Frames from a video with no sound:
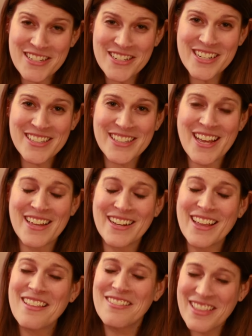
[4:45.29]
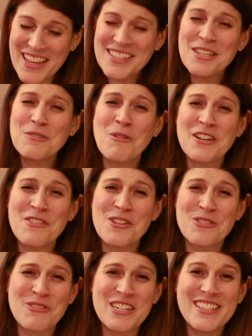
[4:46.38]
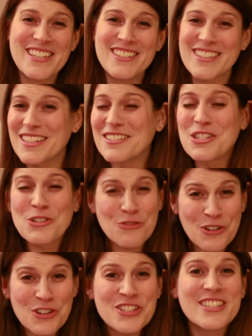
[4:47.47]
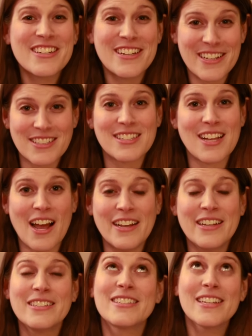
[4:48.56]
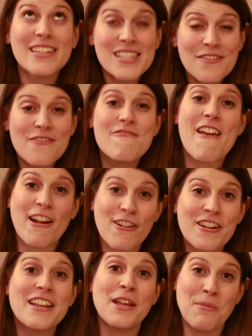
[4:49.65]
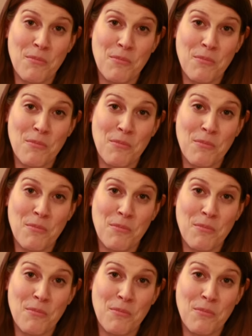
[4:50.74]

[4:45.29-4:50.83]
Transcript: As she said, this is one of those reasons that diversity in science is very